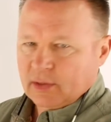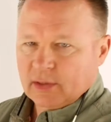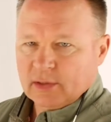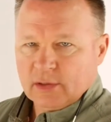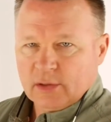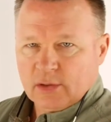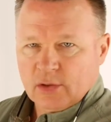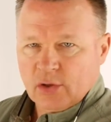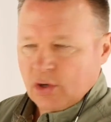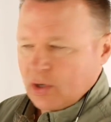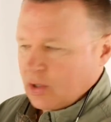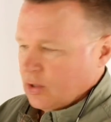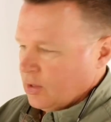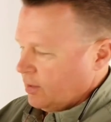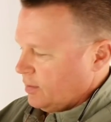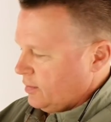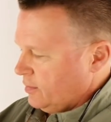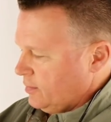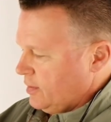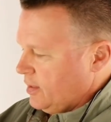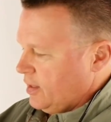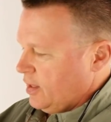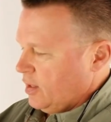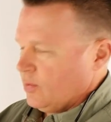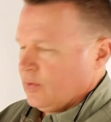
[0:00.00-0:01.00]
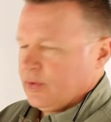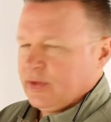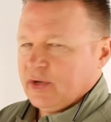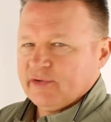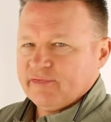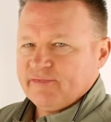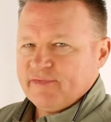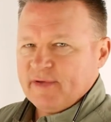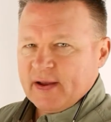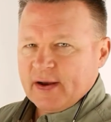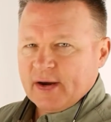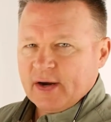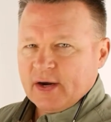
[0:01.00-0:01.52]
hook it here with your
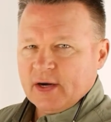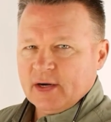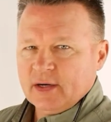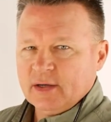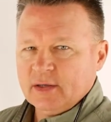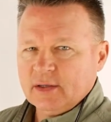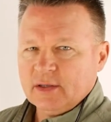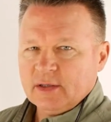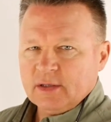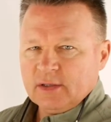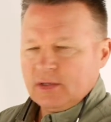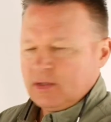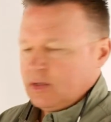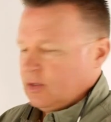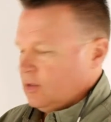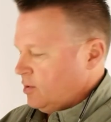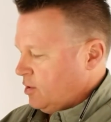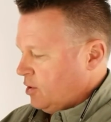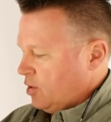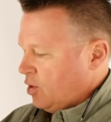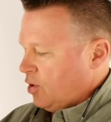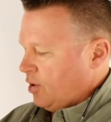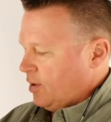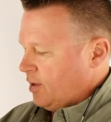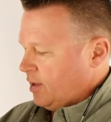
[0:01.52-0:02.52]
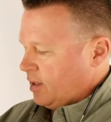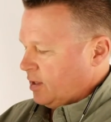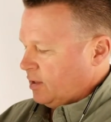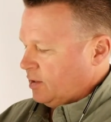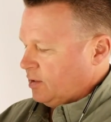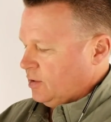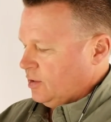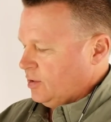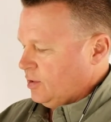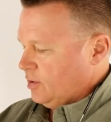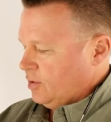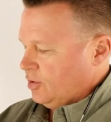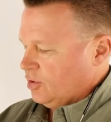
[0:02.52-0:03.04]
finger, or you can
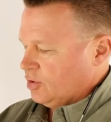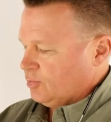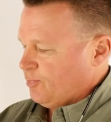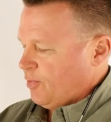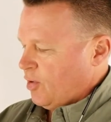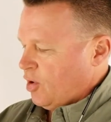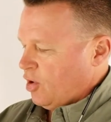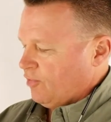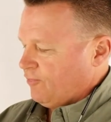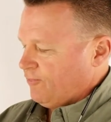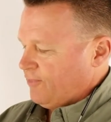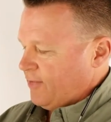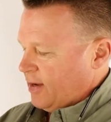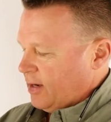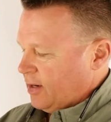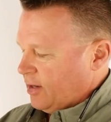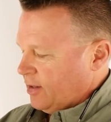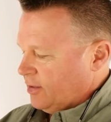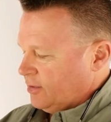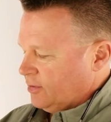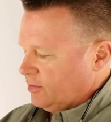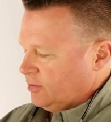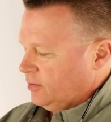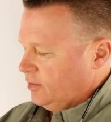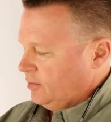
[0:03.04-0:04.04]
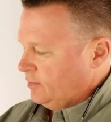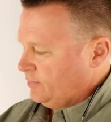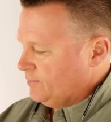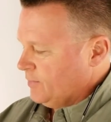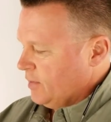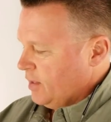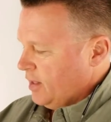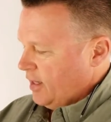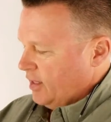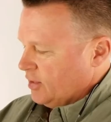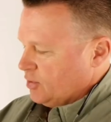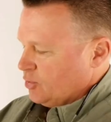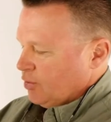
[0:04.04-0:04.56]
use both fingers.
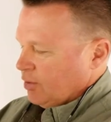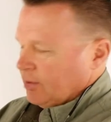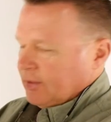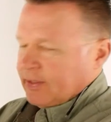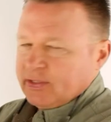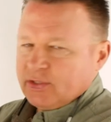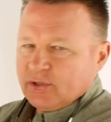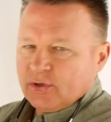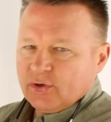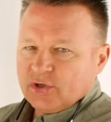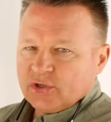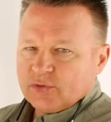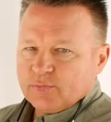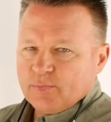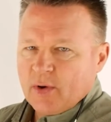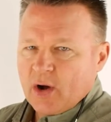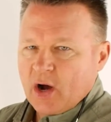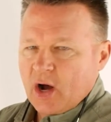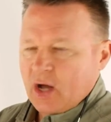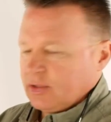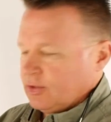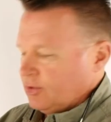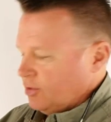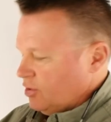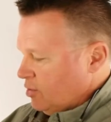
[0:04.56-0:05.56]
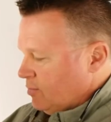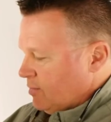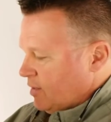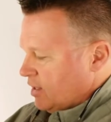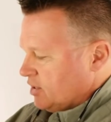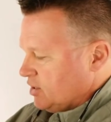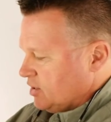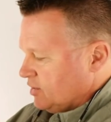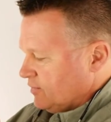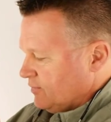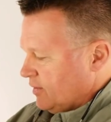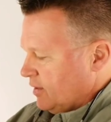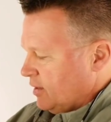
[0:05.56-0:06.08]
It's really too small to do
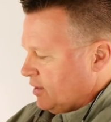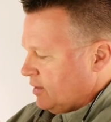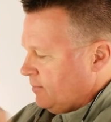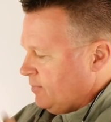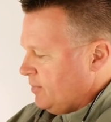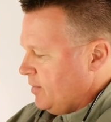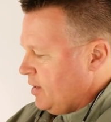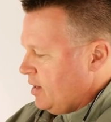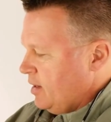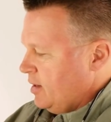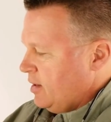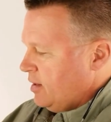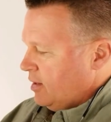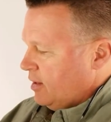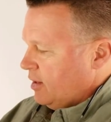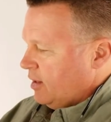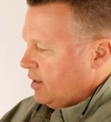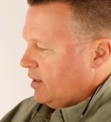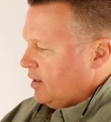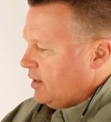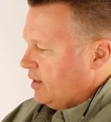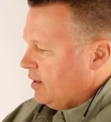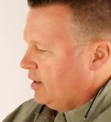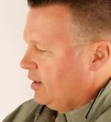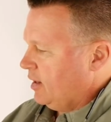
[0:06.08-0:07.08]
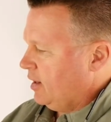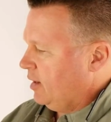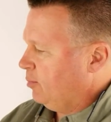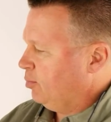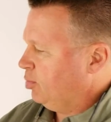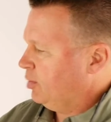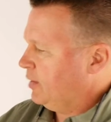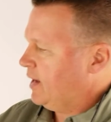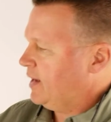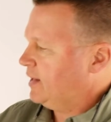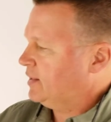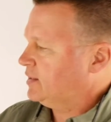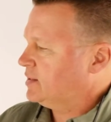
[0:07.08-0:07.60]
much of a
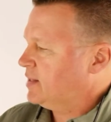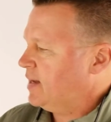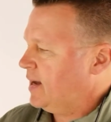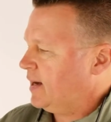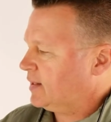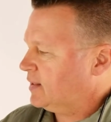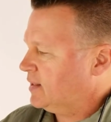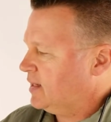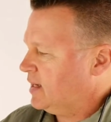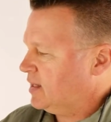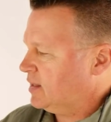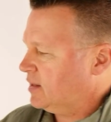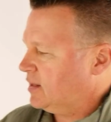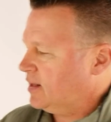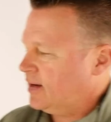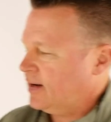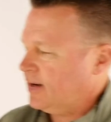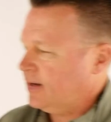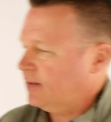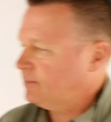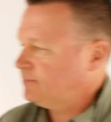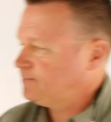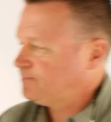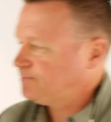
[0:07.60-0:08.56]
blade technique there.